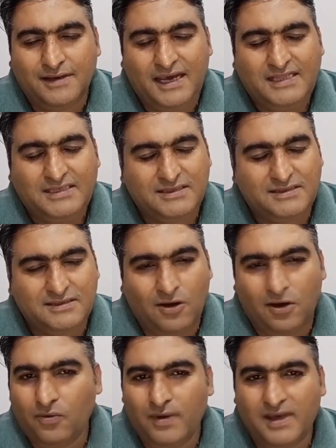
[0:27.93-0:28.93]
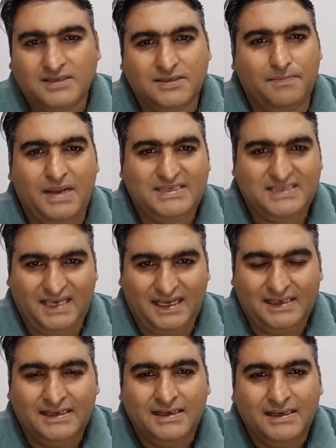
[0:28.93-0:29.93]
it's always a blessing.
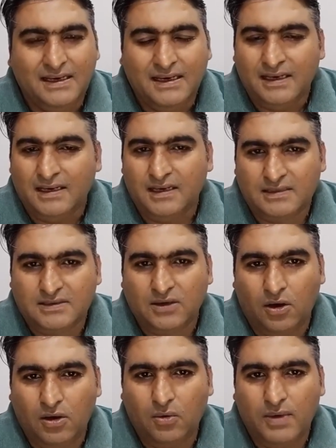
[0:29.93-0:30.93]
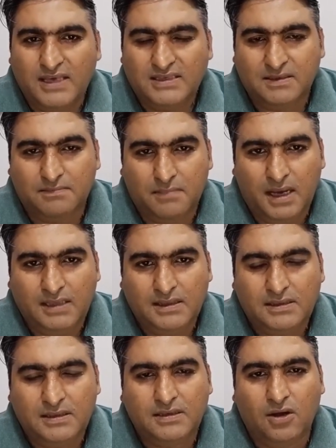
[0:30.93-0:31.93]
It's always a
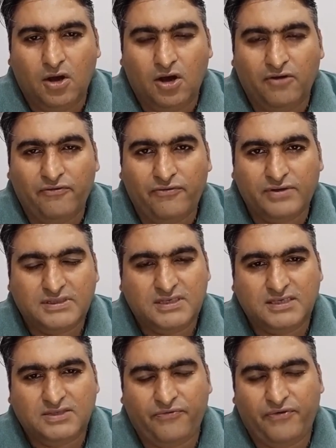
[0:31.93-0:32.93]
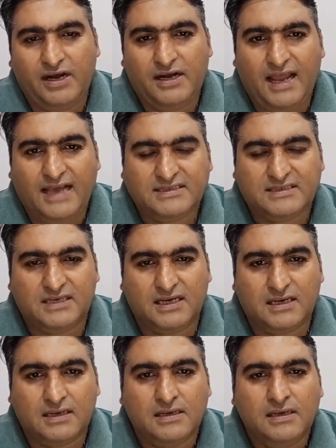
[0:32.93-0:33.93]
month of such a
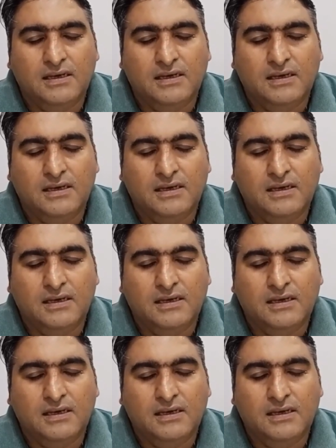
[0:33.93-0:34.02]
fantastic